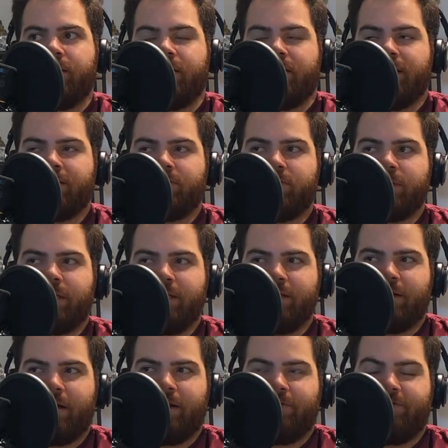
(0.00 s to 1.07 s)
that's what
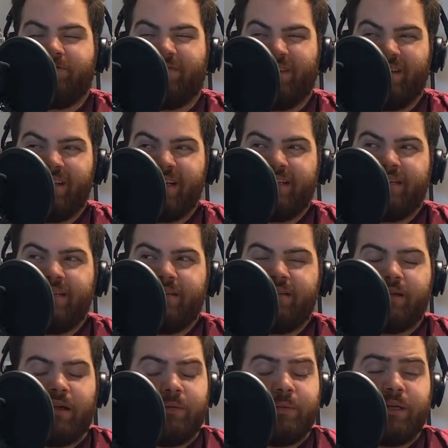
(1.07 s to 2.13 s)
I feel I
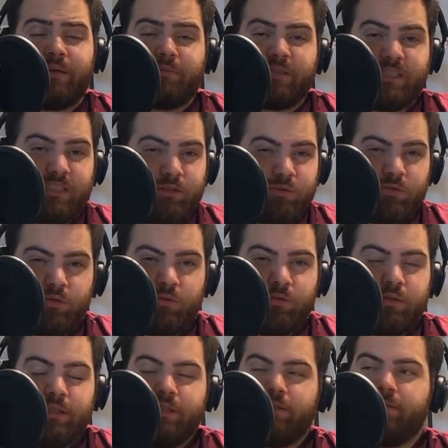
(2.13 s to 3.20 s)
did. I mean, I'm still
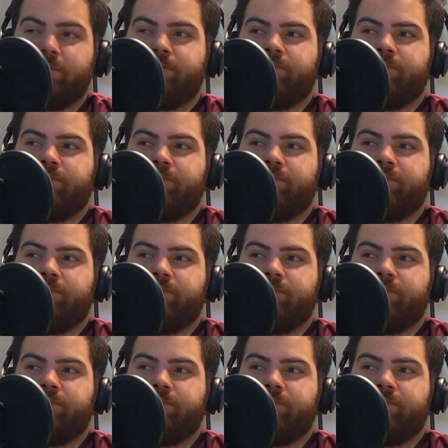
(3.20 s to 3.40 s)
doing it,